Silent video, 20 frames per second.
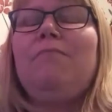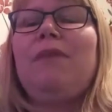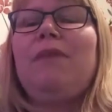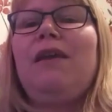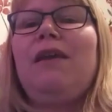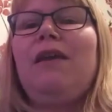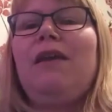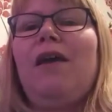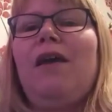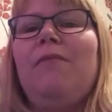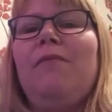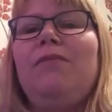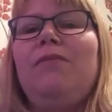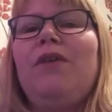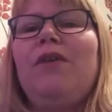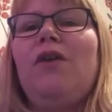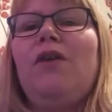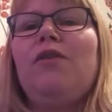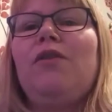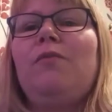be
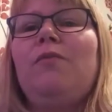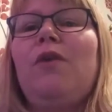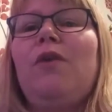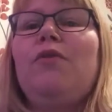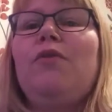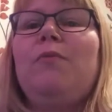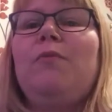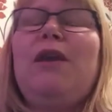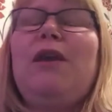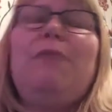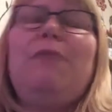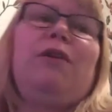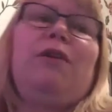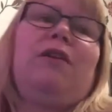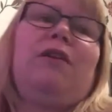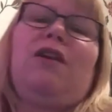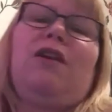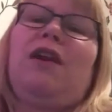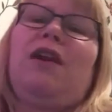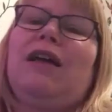that other people
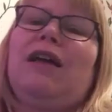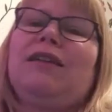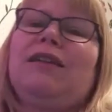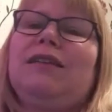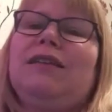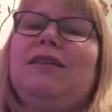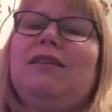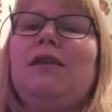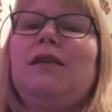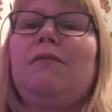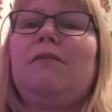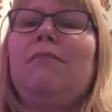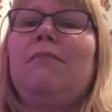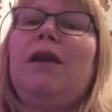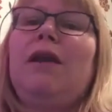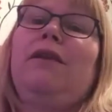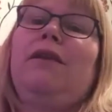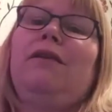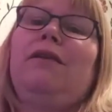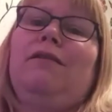in the class
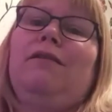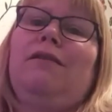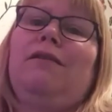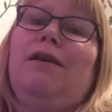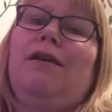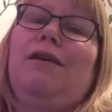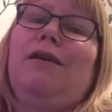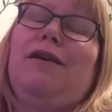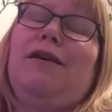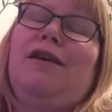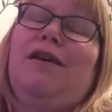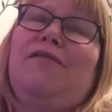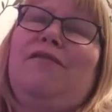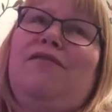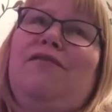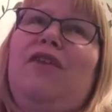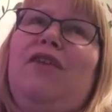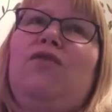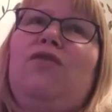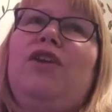may
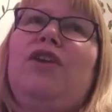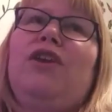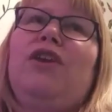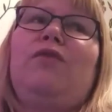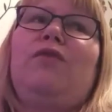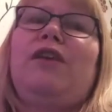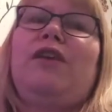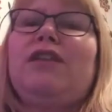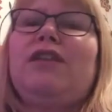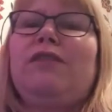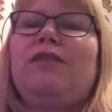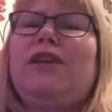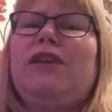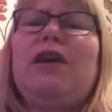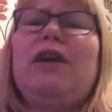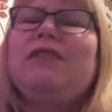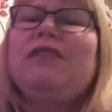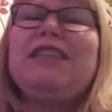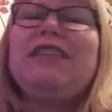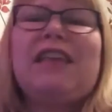feel, they
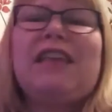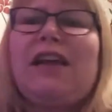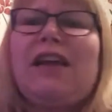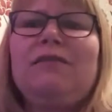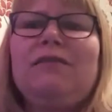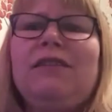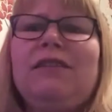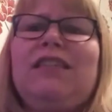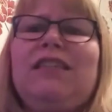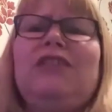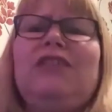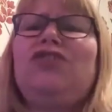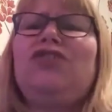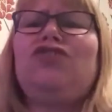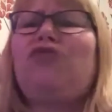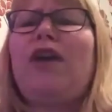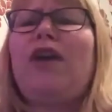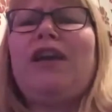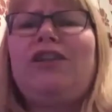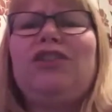don't understand, this is
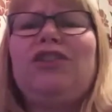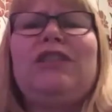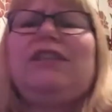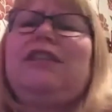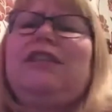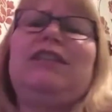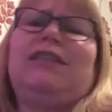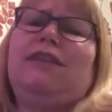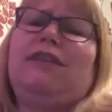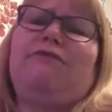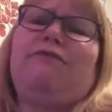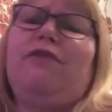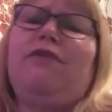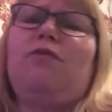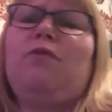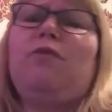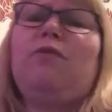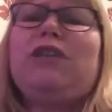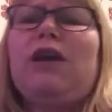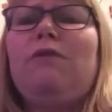strange, this is
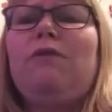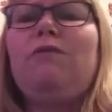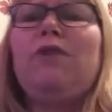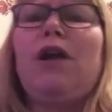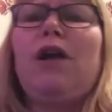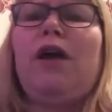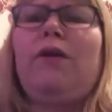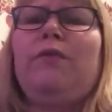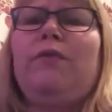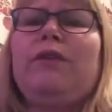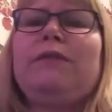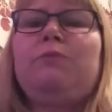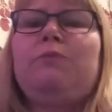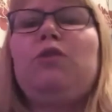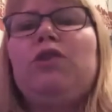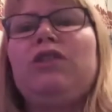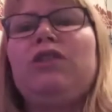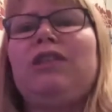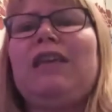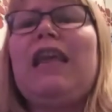different, we don't know, this
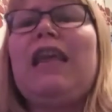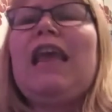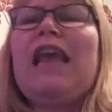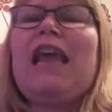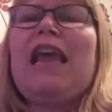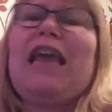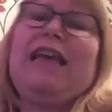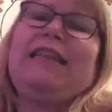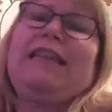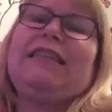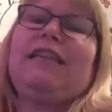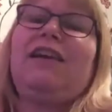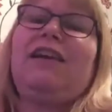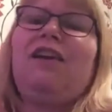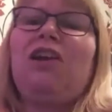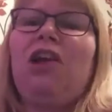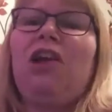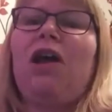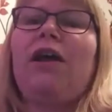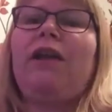person
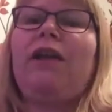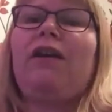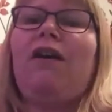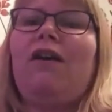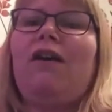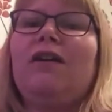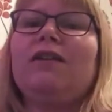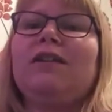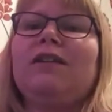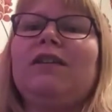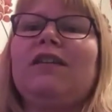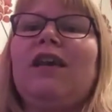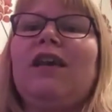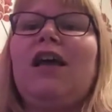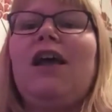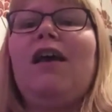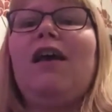isn't like us.